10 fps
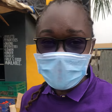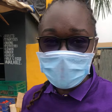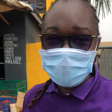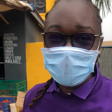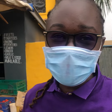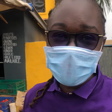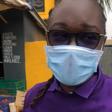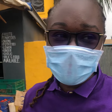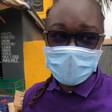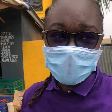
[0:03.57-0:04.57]

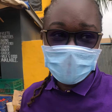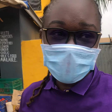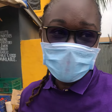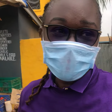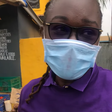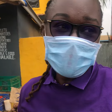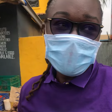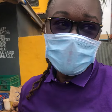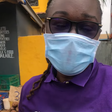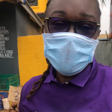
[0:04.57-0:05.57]
everyone.
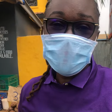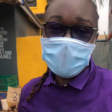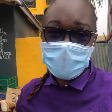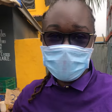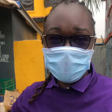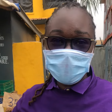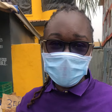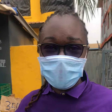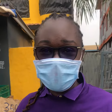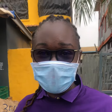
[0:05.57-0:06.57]
Welcome to
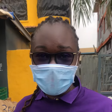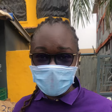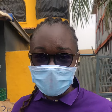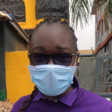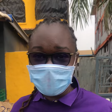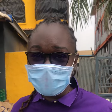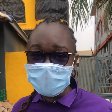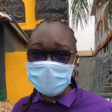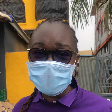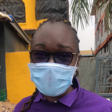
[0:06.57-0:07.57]
Kondele. This
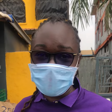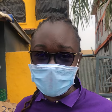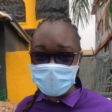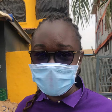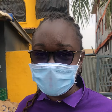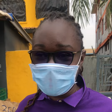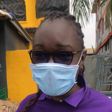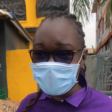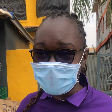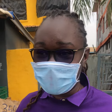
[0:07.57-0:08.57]
is where I was telling you the